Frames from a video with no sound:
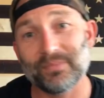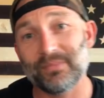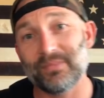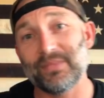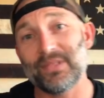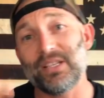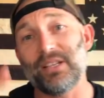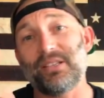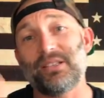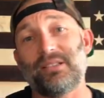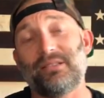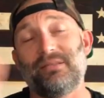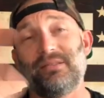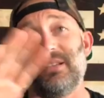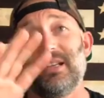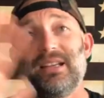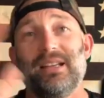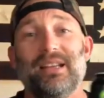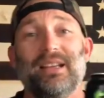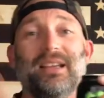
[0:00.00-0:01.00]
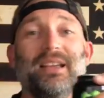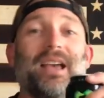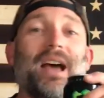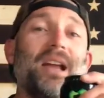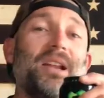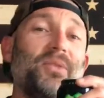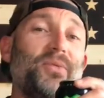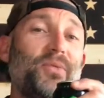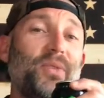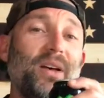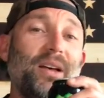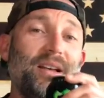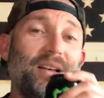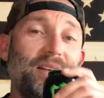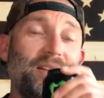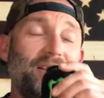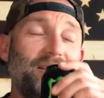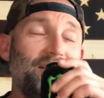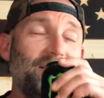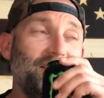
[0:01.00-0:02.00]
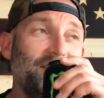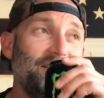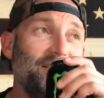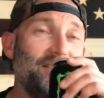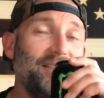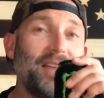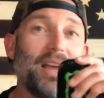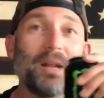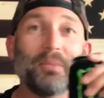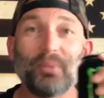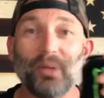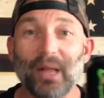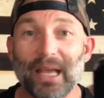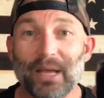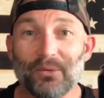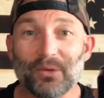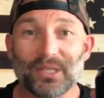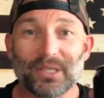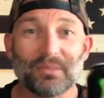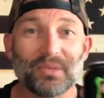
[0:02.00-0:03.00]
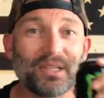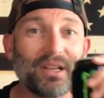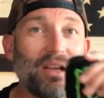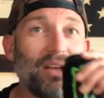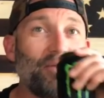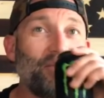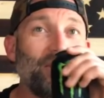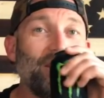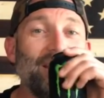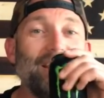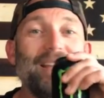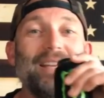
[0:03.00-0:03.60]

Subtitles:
just kind of playing with some stuff.